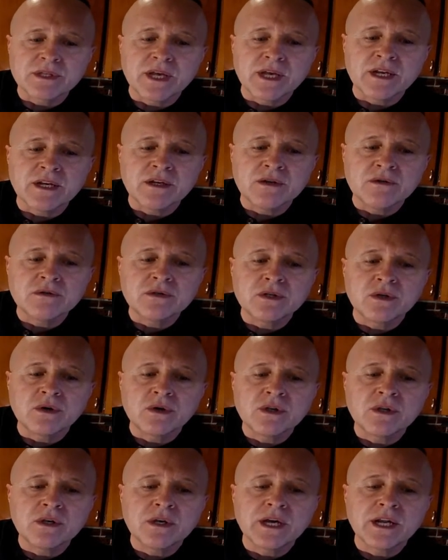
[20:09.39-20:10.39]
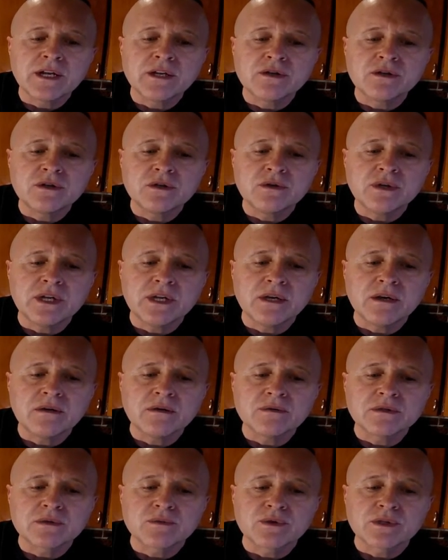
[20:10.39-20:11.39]
and all you got to do
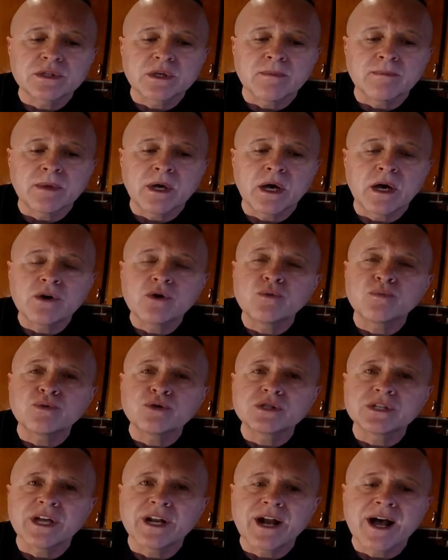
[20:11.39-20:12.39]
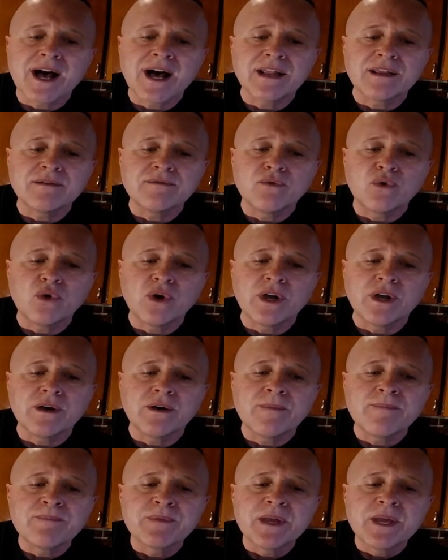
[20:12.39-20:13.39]
here is with some 100% olive
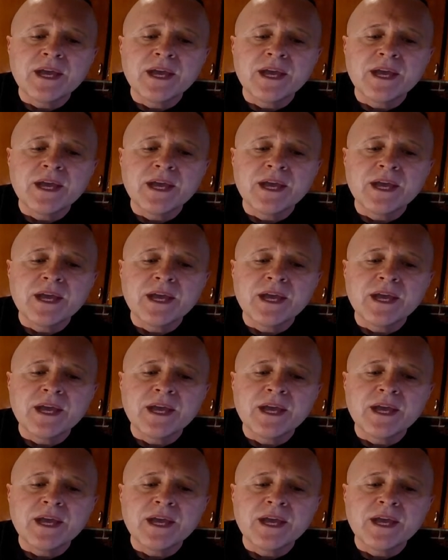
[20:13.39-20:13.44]
oil,